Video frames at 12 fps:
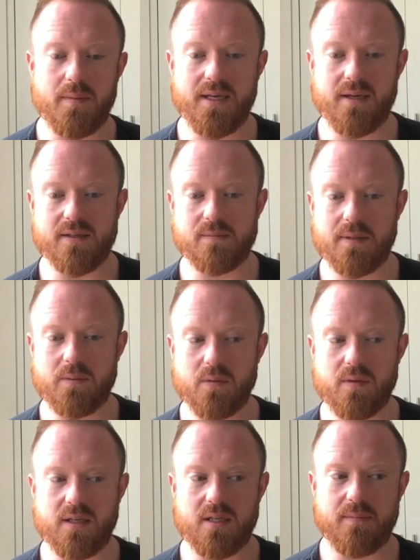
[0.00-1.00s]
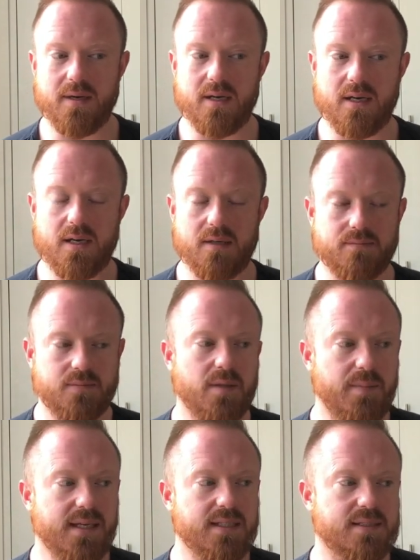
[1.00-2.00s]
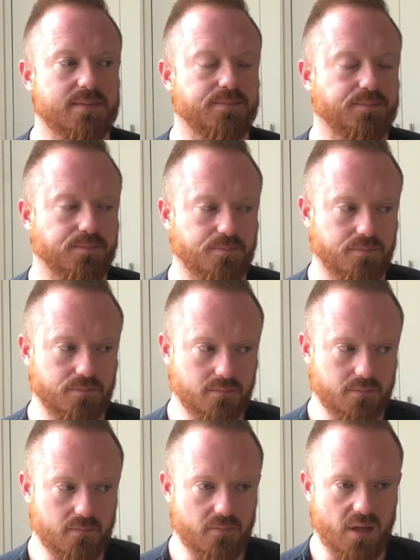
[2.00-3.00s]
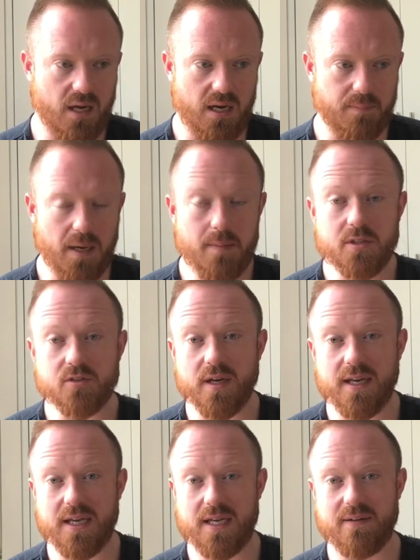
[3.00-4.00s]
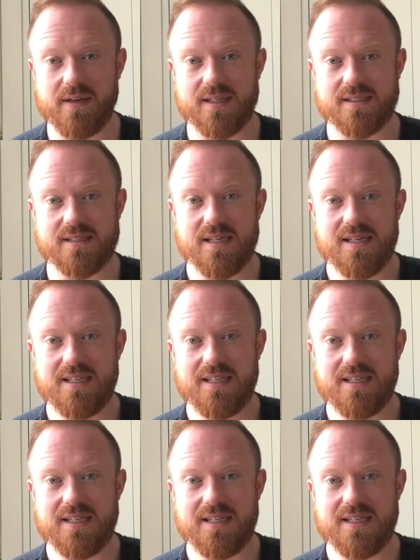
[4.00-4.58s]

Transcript: here is people think about the biggest perpetrator here is